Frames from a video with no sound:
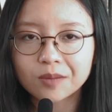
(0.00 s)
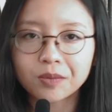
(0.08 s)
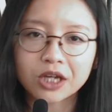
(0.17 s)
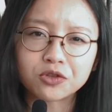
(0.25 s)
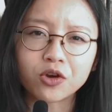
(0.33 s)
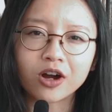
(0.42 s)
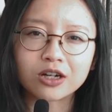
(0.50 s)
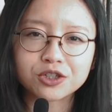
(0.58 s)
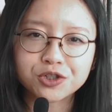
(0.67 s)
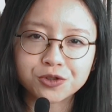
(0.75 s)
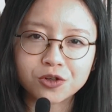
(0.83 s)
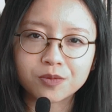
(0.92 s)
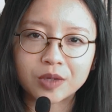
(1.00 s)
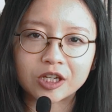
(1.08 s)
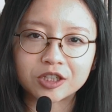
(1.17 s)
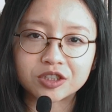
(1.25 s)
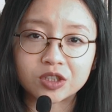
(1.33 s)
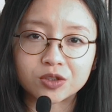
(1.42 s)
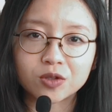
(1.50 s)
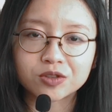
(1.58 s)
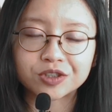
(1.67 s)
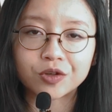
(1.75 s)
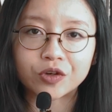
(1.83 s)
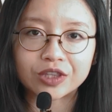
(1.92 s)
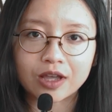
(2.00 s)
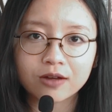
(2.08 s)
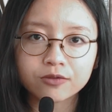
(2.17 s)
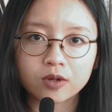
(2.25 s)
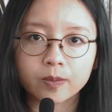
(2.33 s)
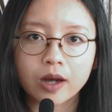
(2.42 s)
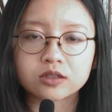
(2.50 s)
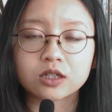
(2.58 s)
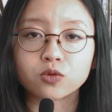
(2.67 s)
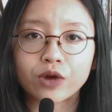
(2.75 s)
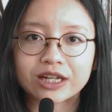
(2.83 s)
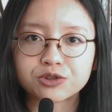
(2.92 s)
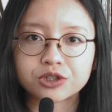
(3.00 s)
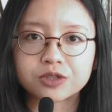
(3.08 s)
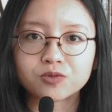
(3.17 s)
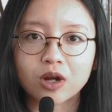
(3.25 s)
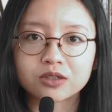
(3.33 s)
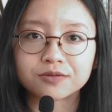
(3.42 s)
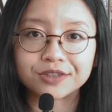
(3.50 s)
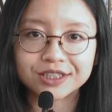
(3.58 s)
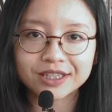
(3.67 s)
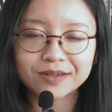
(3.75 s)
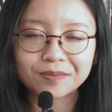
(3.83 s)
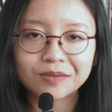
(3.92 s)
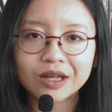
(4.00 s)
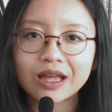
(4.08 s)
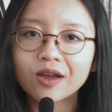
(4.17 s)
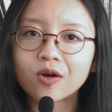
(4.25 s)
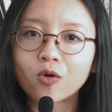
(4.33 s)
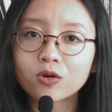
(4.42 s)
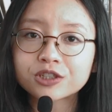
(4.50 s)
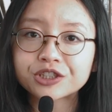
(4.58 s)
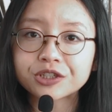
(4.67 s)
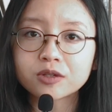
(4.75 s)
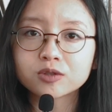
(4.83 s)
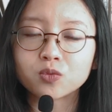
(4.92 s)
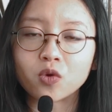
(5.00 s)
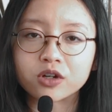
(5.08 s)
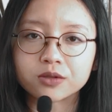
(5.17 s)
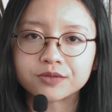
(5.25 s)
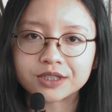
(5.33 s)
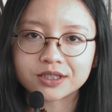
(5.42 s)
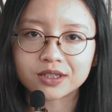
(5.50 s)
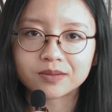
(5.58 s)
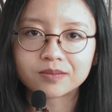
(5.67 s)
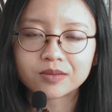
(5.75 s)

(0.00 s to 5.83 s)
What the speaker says: but you are unsure because you don't know enough about the graduate route visa or skilled worker visa?